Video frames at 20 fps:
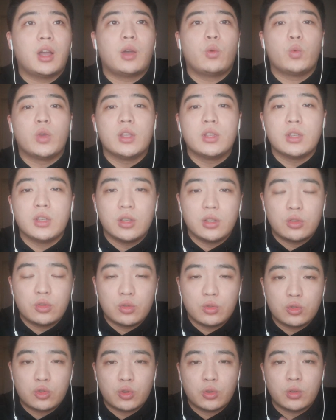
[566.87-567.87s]
we need
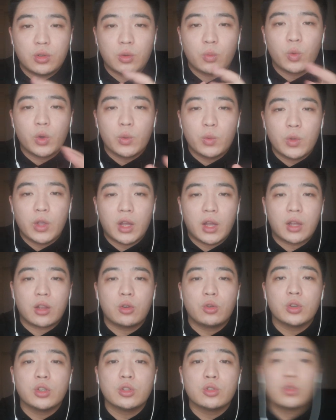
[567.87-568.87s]
to we are
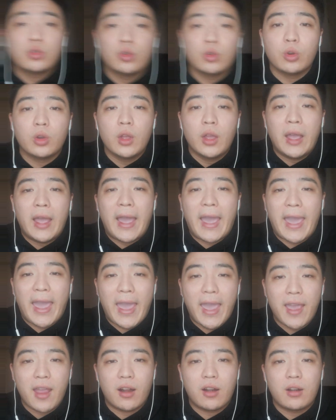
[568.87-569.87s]
going to
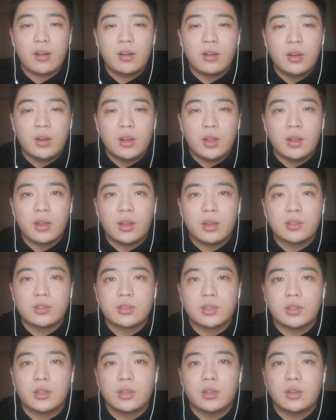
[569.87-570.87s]
hire
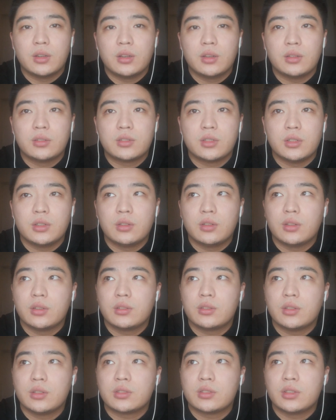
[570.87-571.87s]

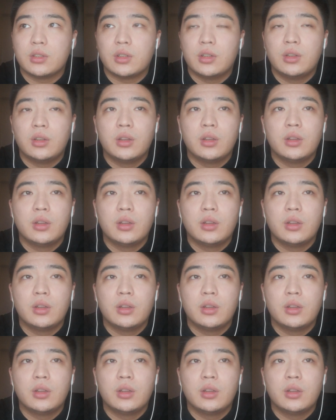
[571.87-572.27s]
the